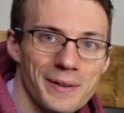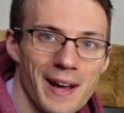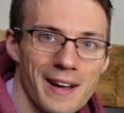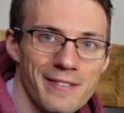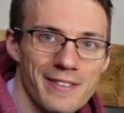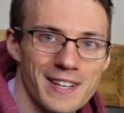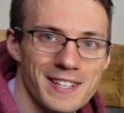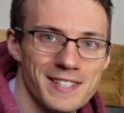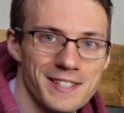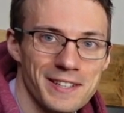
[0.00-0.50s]

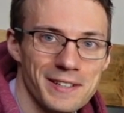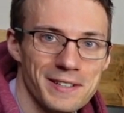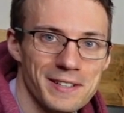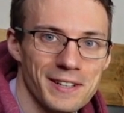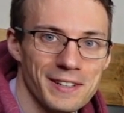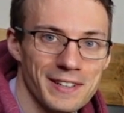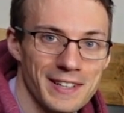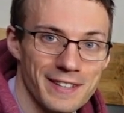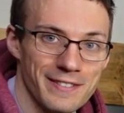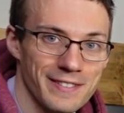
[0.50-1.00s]
heavy so you
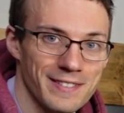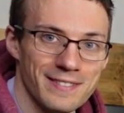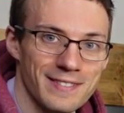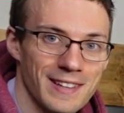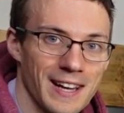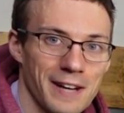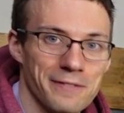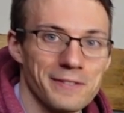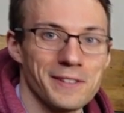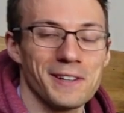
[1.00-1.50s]
don't even
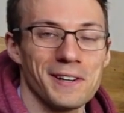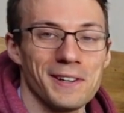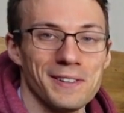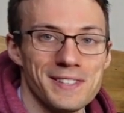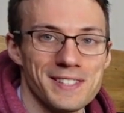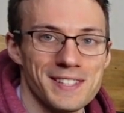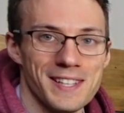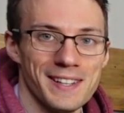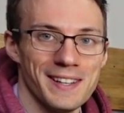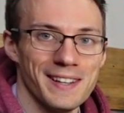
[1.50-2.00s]
have to
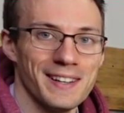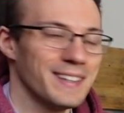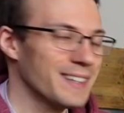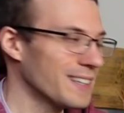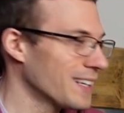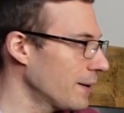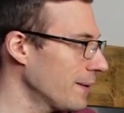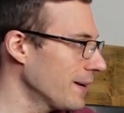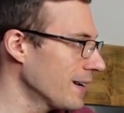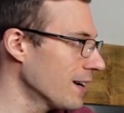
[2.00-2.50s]
consider
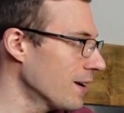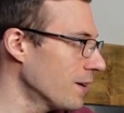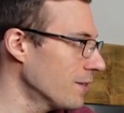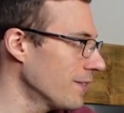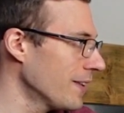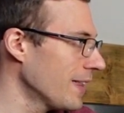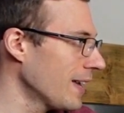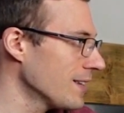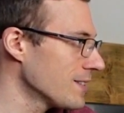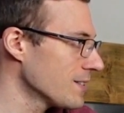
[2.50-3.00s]
going
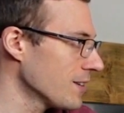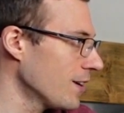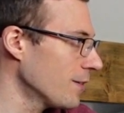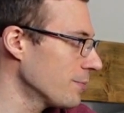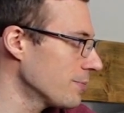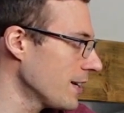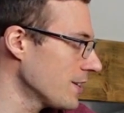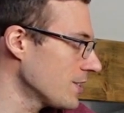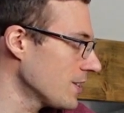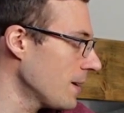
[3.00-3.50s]
over that sort
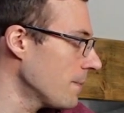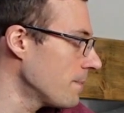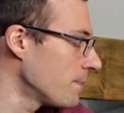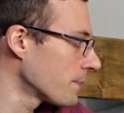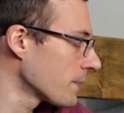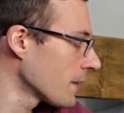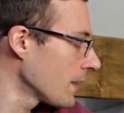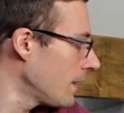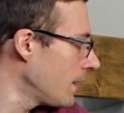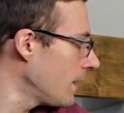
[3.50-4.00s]
of pressure.
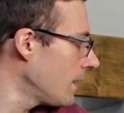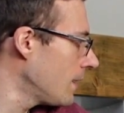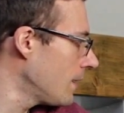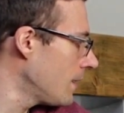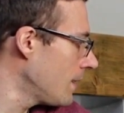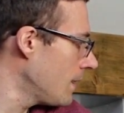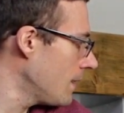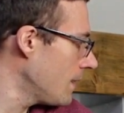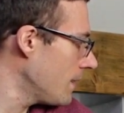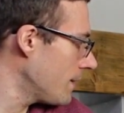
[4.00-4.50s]

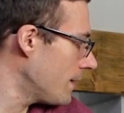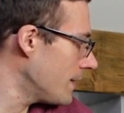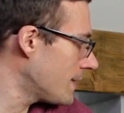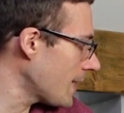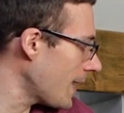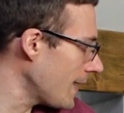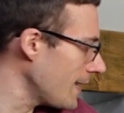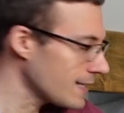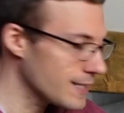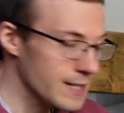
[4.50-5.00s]
The
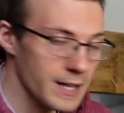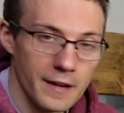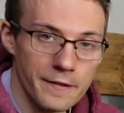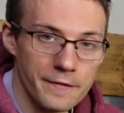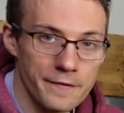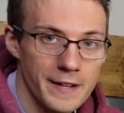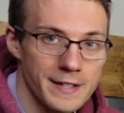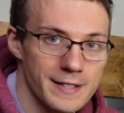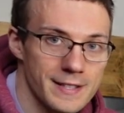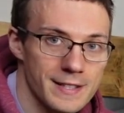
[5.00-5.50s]
tyres that are
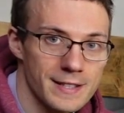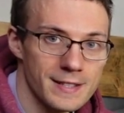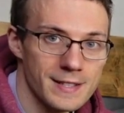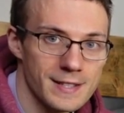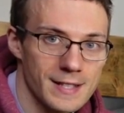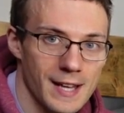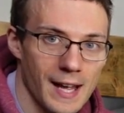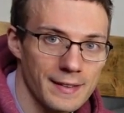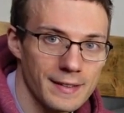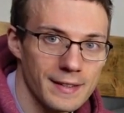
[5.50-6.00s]
fitted as
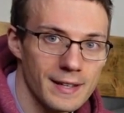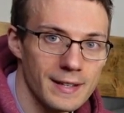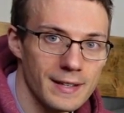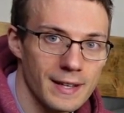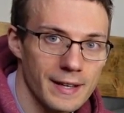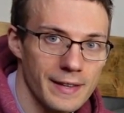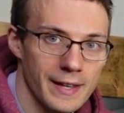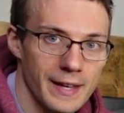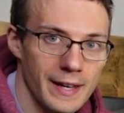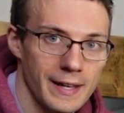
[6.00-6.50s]
standard
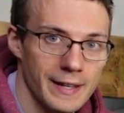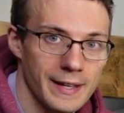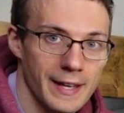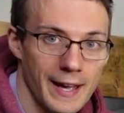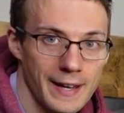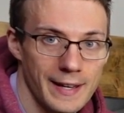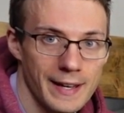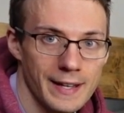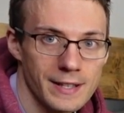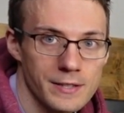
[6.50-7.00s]
are the
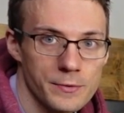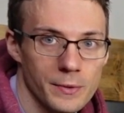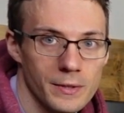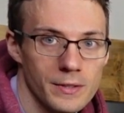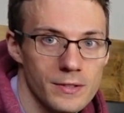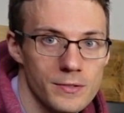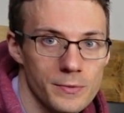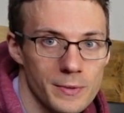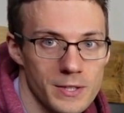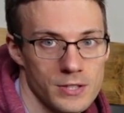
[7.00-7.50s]
Cadex
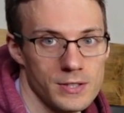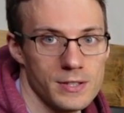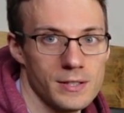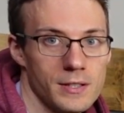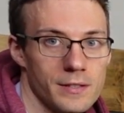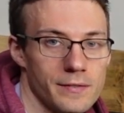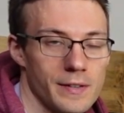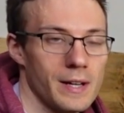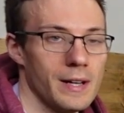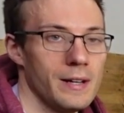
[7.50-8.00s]
ones, which is
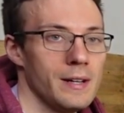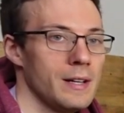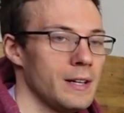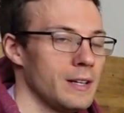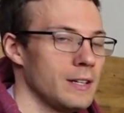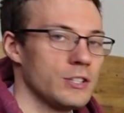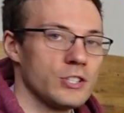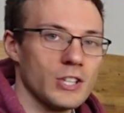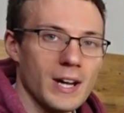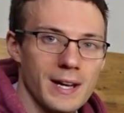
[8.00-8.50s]
another
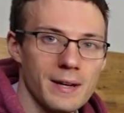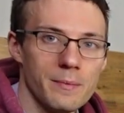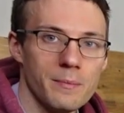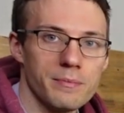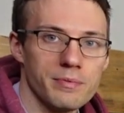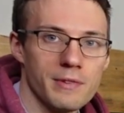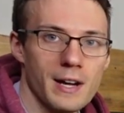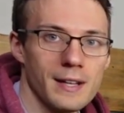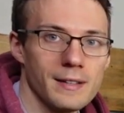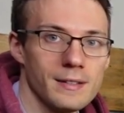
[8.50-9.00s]

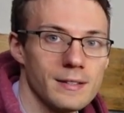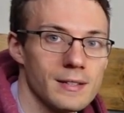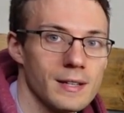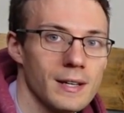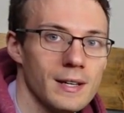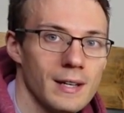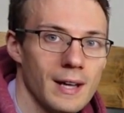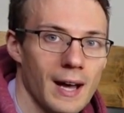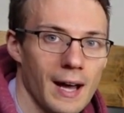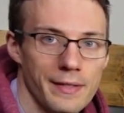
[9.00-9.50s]
Giant brand,
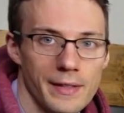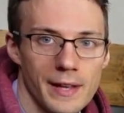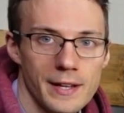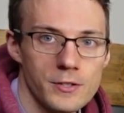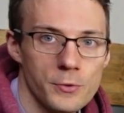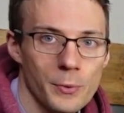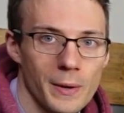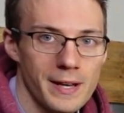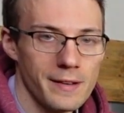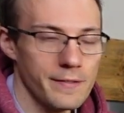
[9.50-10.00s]
and they're
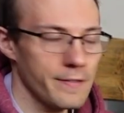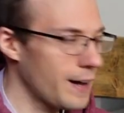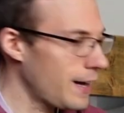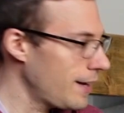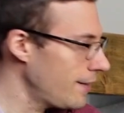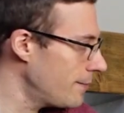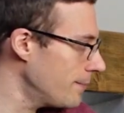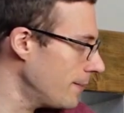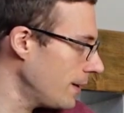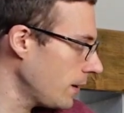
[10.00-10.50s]

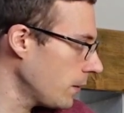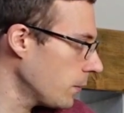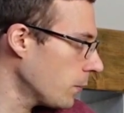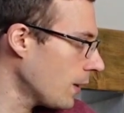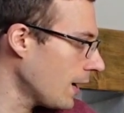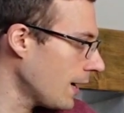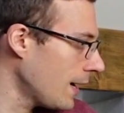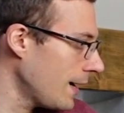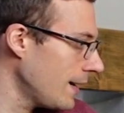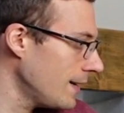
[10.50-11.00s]
25mm
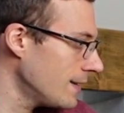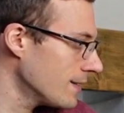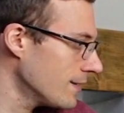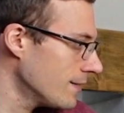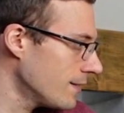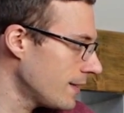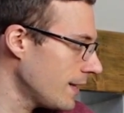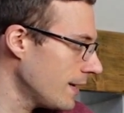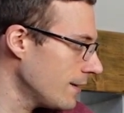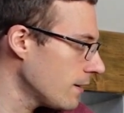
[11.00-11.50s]
wide.
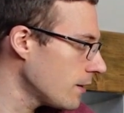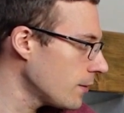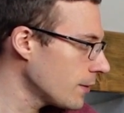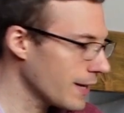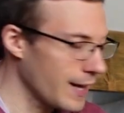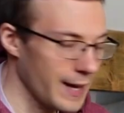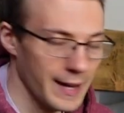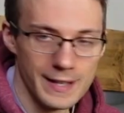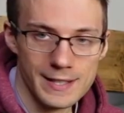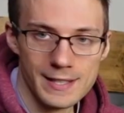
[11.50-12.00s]
They're
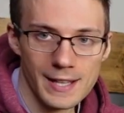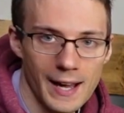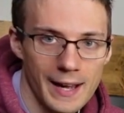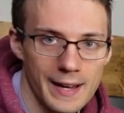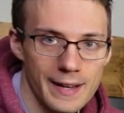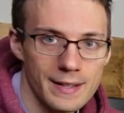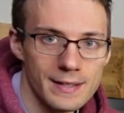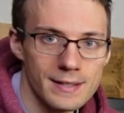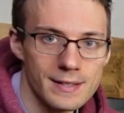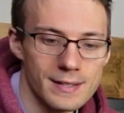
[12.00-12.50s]
okay
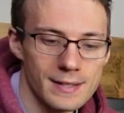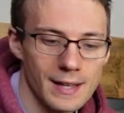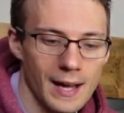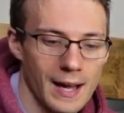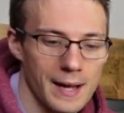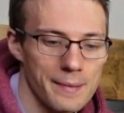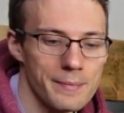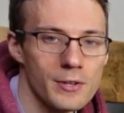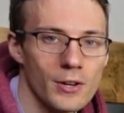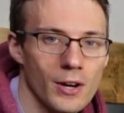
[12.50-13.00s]
tyres.
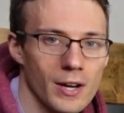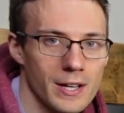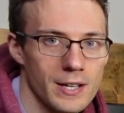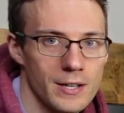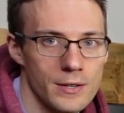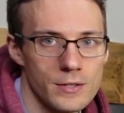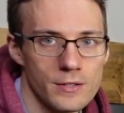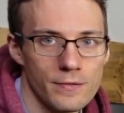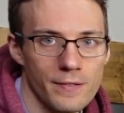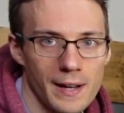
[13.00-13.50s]
I'm not a
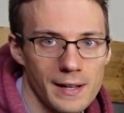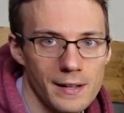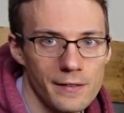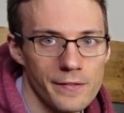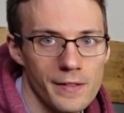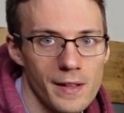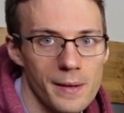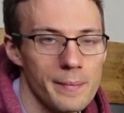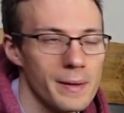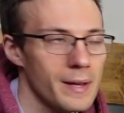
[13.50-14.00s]
huge fan
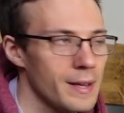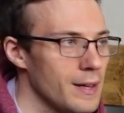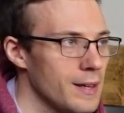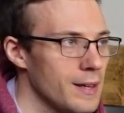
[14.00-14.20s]
of them.